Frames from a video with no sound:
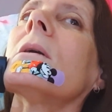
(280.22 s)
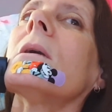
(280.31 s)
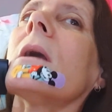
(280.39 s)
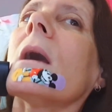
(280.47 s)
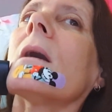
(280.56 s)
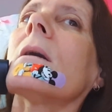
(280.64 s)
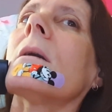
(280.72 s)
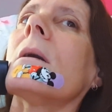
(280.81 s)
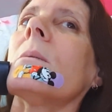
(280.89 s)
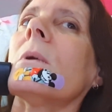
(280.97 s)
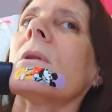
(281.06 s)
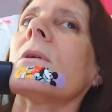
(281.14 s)
Yeah,
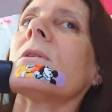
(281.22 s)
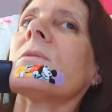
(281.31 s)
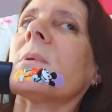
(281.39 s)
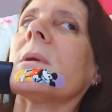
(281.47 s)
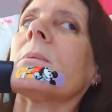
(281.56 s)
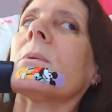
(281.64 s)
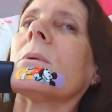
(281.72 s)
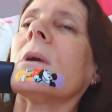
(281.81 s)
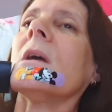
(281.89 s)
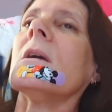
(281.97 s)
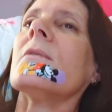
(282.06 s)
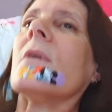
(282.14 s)
I'm one of those people.
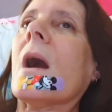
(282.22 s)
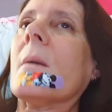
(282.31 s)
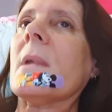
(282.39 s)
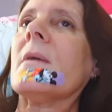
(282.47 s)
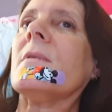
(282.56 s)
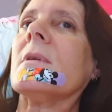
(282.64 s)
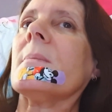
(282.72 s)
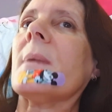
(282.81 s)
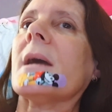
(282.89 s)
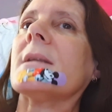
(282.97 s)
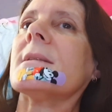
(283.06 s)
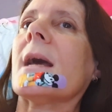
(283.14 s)
If I'm having a
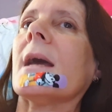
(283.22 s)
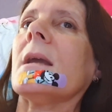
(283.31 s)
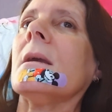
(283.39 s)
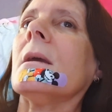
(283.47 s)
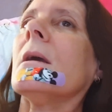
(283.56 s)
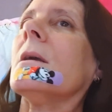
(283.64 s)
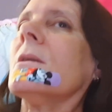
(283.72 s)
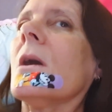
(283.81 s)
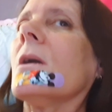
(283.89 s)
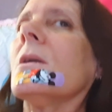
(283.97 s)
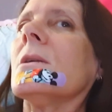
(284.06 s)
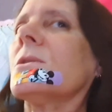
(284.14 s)
bad day,
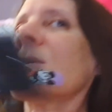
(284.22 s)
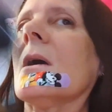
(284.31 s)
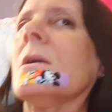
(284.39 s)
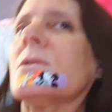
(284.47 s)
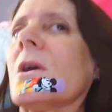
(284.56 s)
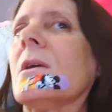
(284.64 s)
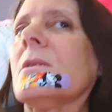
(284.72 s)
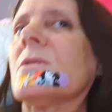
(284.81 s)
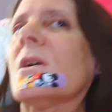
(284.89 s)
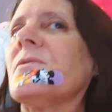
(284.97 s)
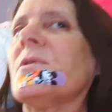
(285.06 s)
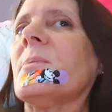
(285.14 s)
no, don't
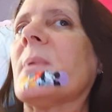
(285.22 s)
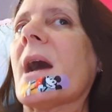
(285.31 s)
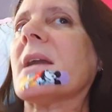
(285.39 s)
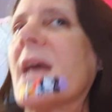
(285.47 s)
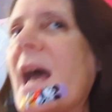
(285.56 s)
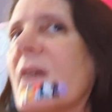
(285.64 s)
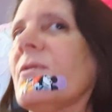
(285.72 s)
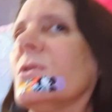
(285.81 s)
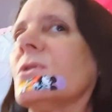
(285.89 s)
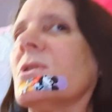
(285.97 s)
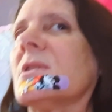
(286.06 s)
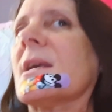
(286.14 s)
feel bad. Have
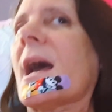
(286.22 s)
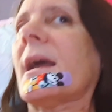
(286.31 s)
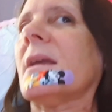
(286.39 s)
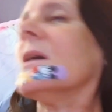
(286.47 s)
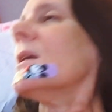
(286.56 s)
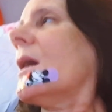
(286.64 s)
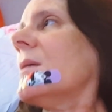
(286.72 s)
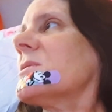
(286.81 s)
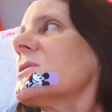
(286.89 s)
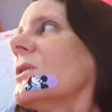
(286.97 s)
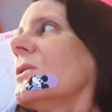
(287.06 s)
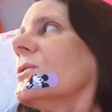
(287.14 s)
your good day. I'm
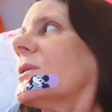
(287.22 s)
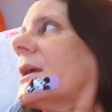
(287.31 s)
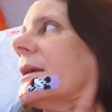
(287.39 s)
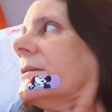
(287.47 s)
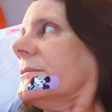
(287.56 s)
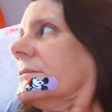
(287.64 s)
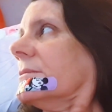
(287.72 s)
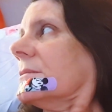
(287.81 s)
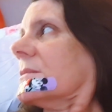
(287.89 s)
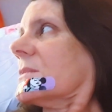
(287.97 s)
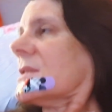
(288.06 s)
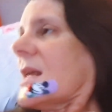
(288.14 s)
just not looking.
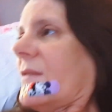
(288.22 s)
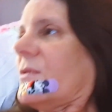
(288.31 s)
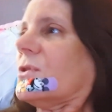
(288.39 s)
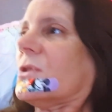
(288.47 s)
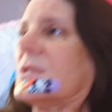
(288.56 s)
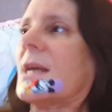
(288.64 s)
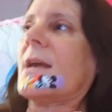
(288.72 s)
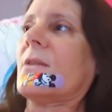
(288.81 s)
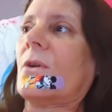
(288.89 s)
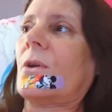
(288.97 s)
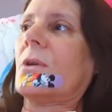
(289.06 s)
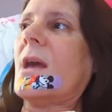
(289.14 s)
Just have your good day,
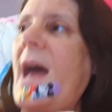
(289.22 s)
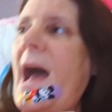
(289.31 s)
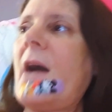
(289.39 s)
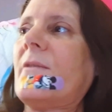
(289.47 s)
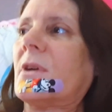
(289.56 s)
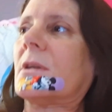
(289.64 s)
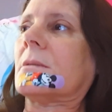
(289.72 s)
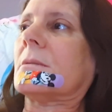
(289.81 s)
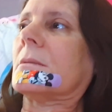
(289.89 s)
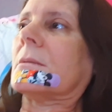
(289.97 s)
though. Have it.